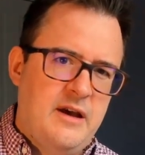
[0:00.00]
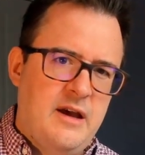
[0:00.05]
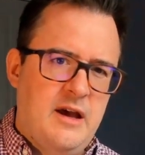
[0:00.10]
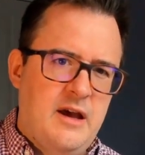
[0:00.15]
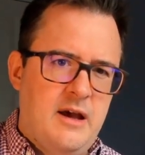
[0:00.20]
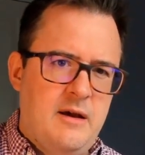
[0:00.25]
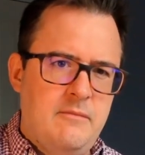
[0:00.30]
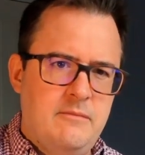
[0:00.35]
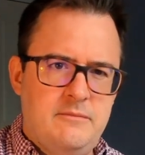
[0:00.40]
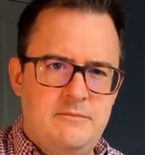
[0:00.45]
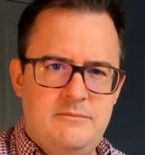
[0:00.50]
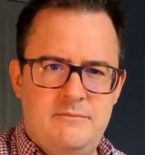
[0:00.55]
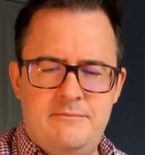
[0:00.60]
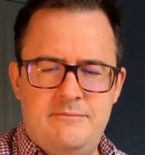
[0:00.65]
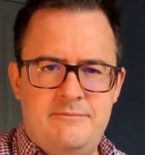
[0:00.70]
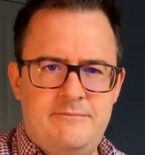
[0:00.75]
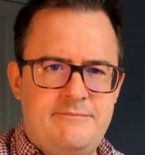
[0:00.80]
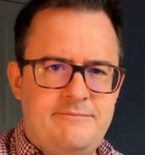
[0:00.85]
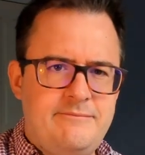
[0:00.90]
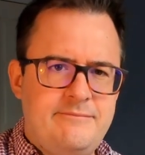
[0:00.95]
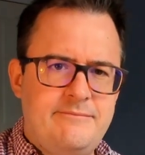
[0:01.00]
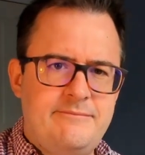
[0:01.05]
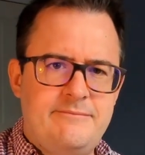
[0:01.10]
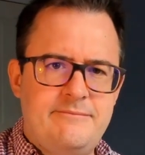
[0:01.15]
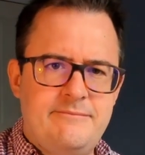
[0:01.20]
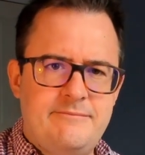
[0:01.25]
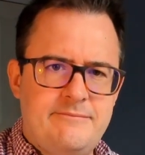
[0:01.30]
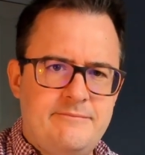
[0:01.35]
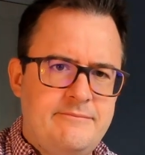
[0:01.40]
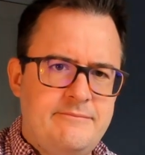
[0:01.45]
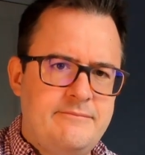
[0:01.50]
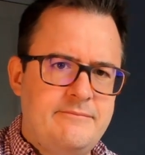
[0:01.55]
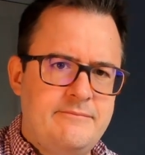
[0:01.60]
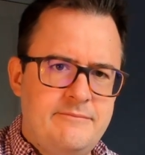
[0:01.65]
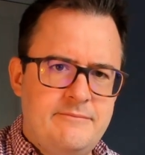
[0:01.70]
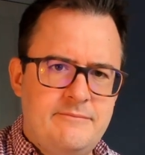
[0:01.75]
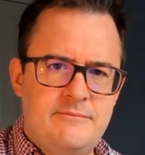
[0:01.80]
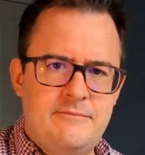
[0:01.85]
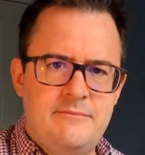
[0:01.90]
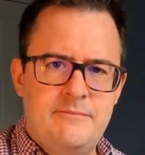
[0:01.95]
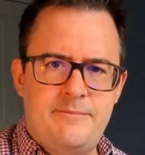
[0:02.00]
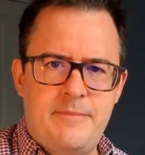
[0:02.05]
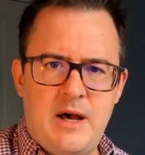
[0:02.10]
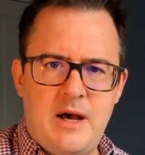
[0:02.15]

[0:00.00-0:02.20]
Ends with